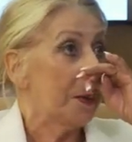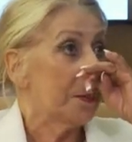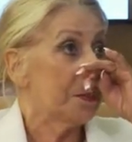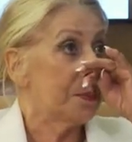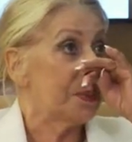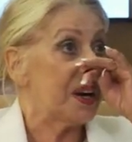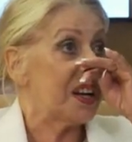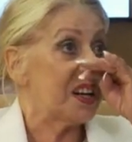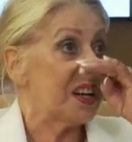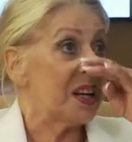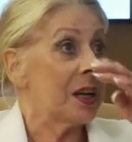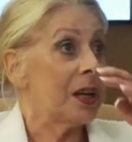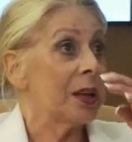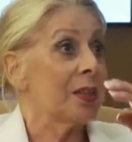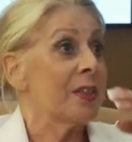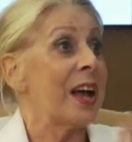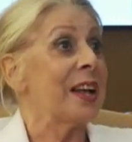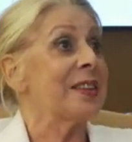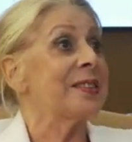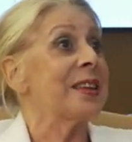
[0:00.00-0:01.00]
But
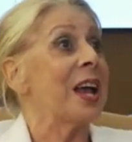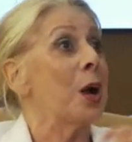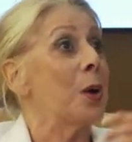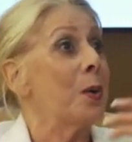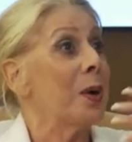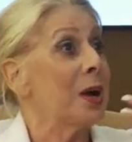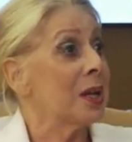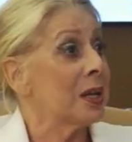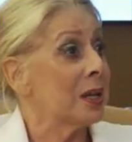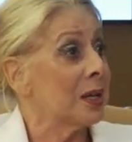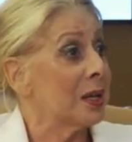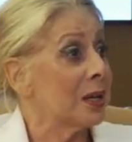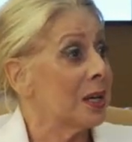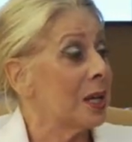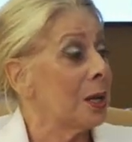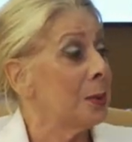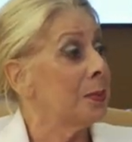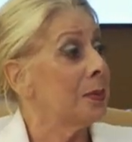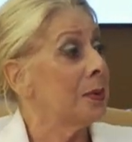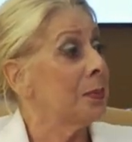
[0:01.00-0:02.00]
that's how I
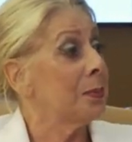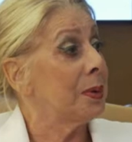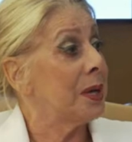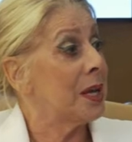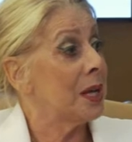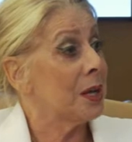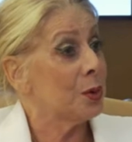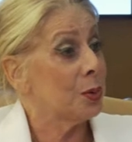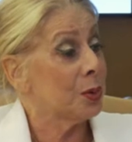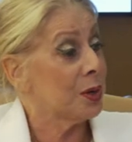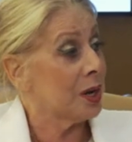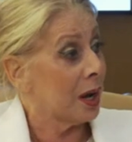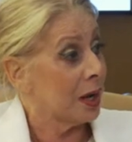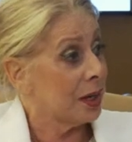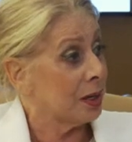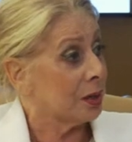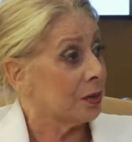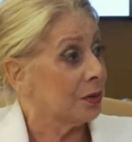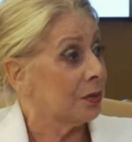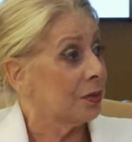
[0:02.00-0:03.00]
keep being
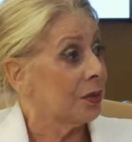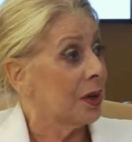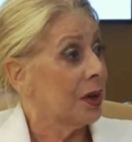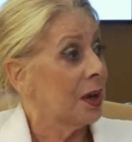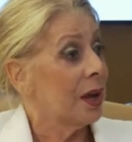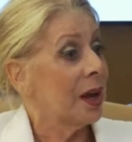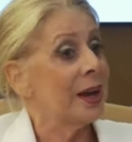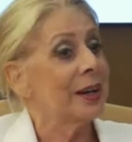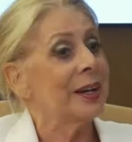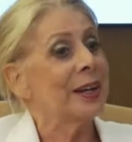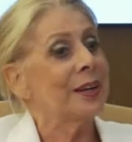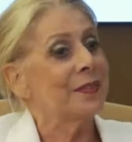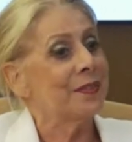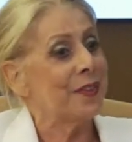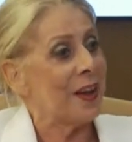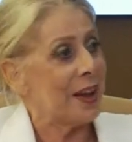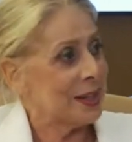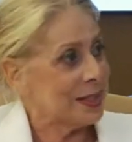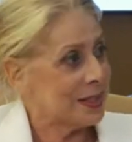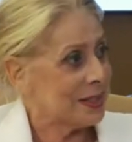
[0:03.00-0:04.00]
creative and
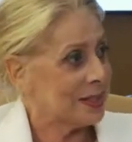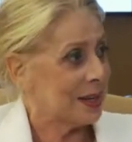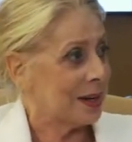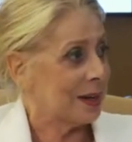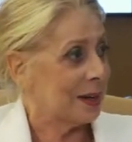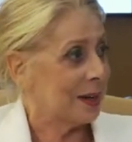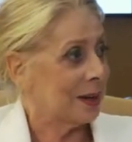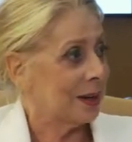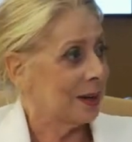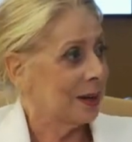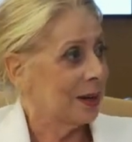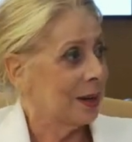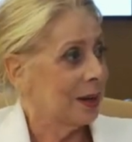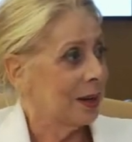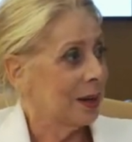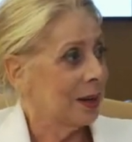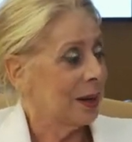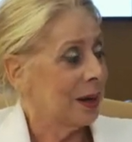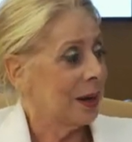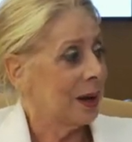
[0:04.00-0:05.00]
advancing.
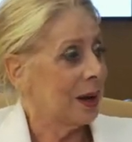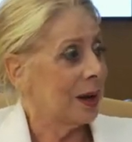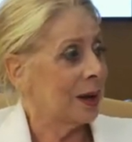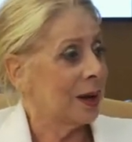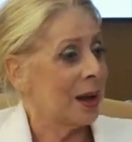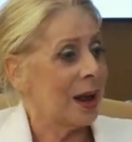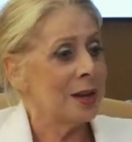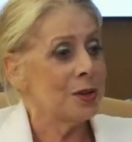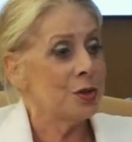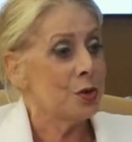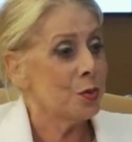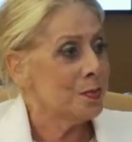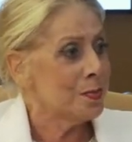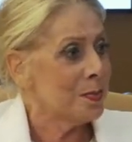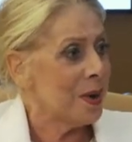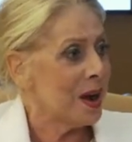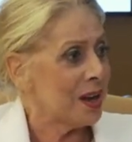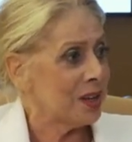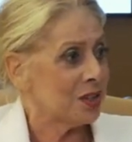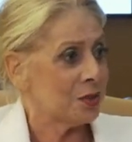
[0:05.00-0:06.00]
And you
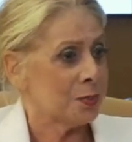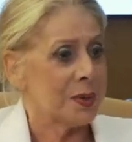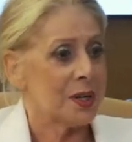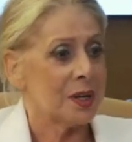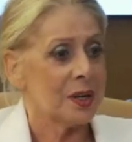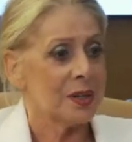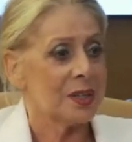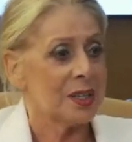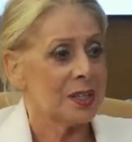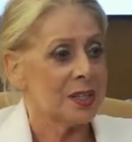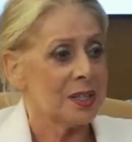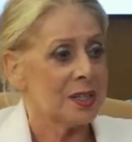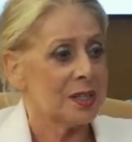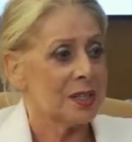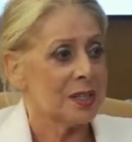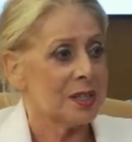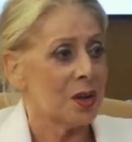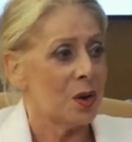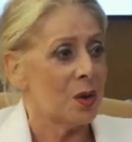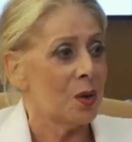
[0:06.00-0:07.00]
must, because it's
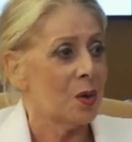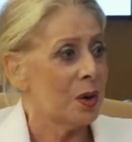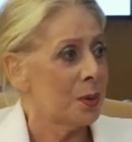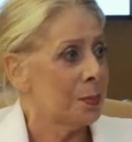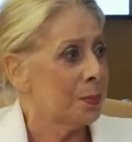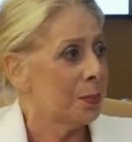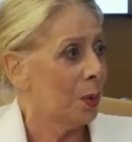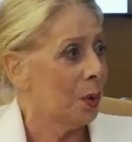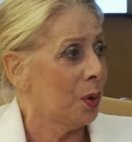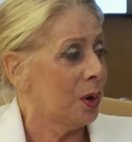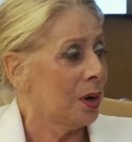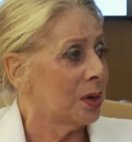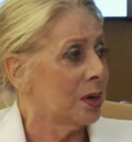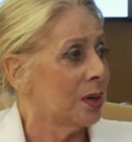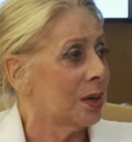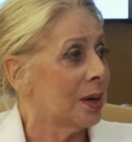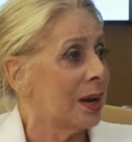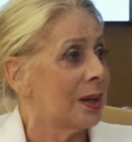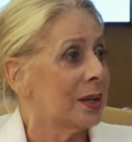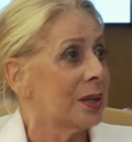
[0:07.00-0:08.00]
so
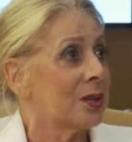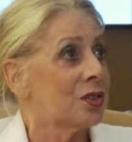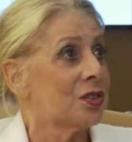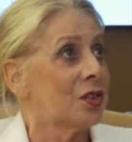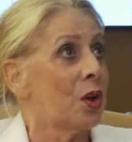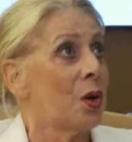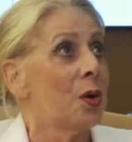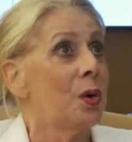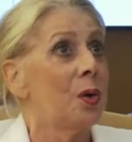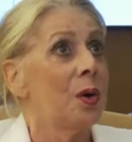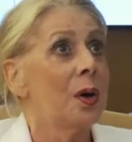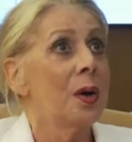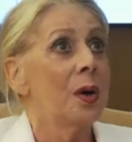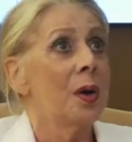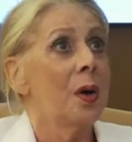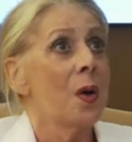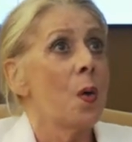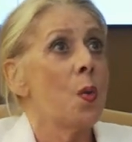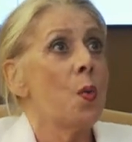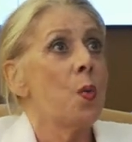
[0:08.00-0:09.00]
important, and it's so
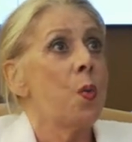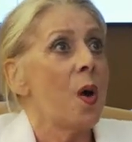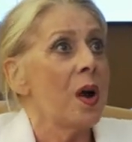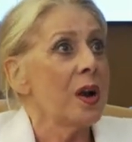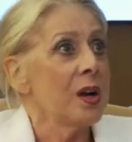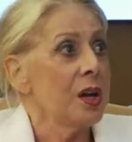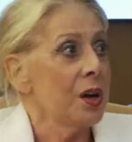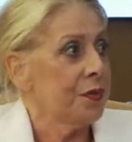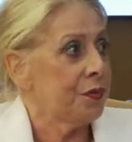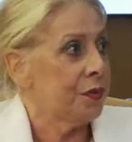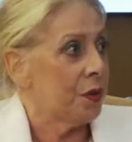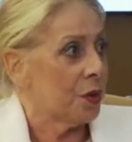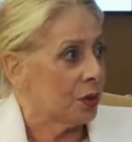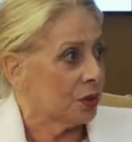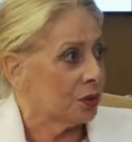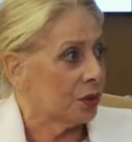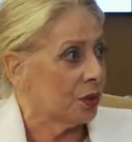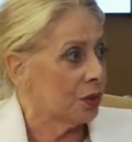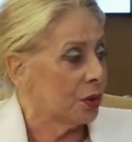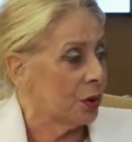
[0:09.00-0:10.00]
wonderful
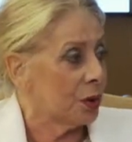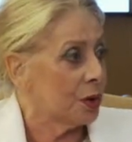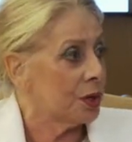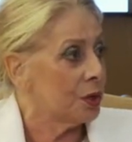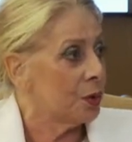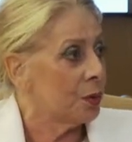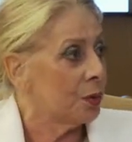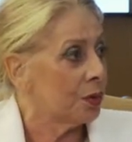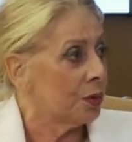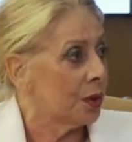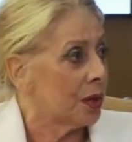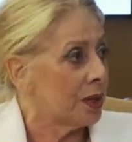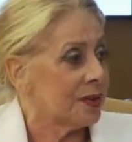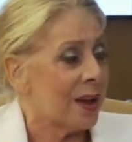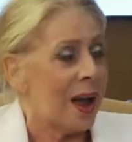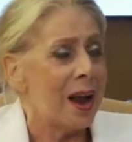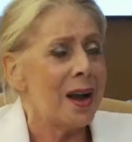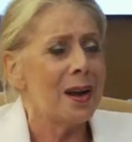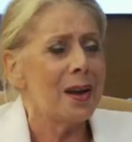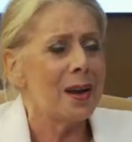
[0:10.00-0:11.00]
to learn new things.
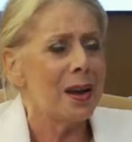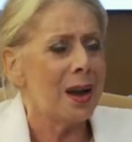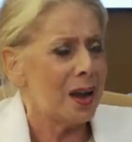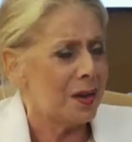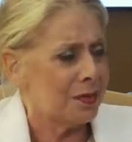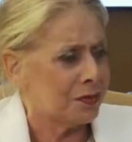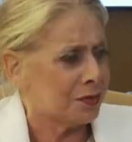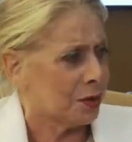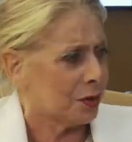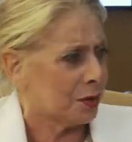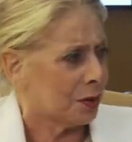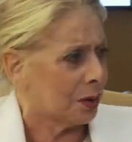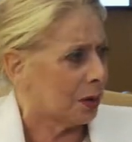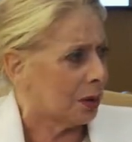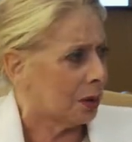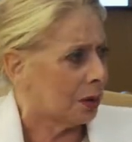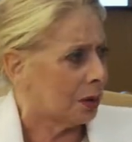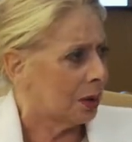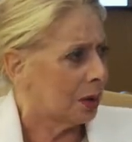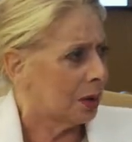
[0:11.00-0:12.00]
I love to
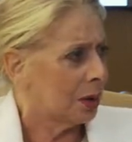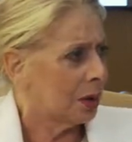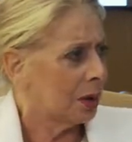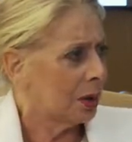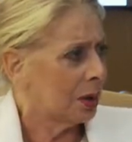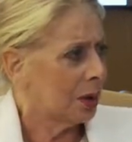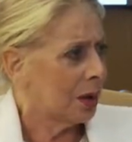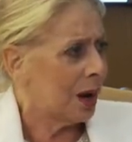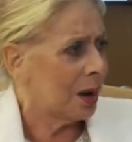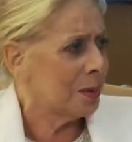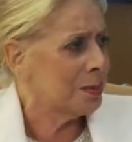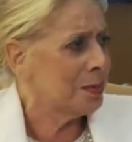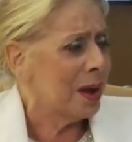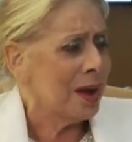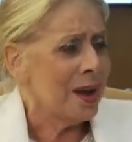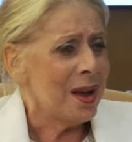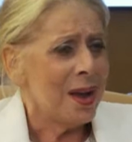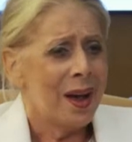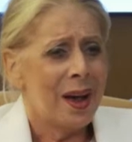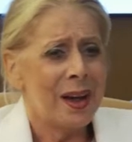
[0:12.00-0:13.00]
learn. I'm
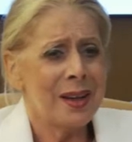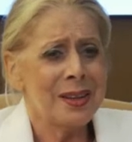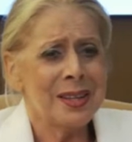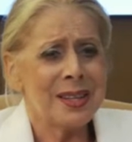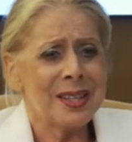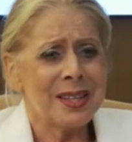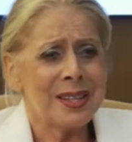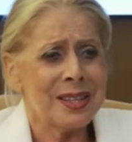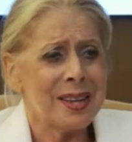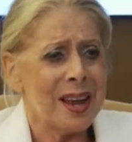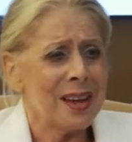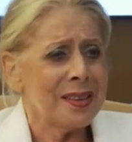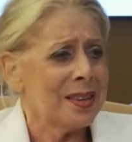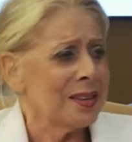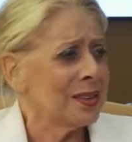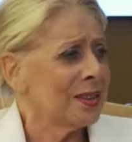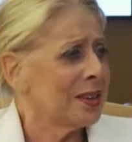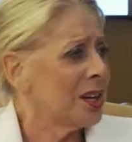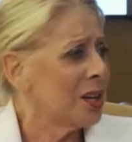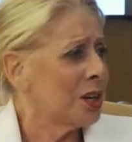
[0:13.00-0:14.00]

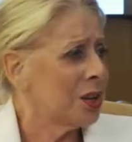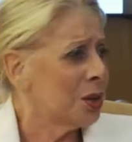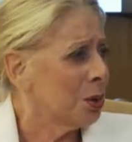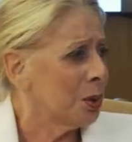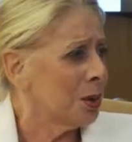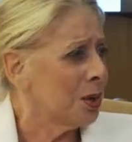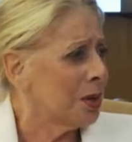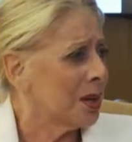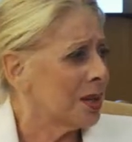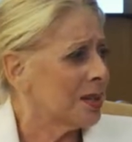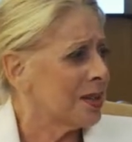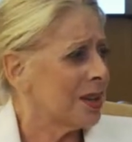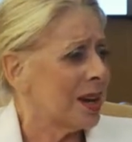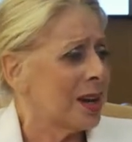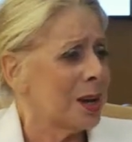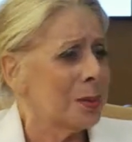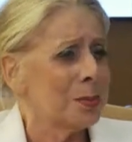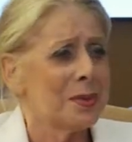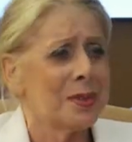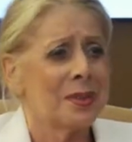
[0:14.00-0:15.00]
incessantly curious. I
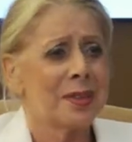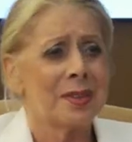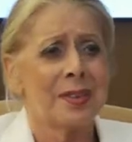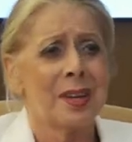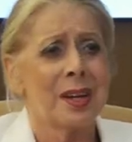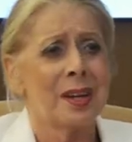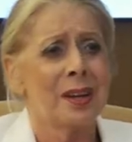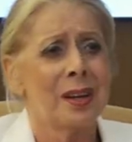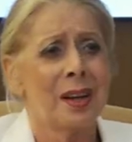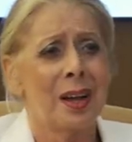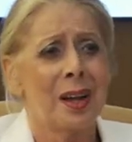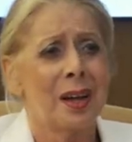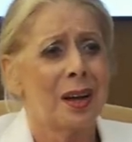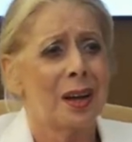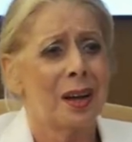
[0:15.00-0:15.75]
am still,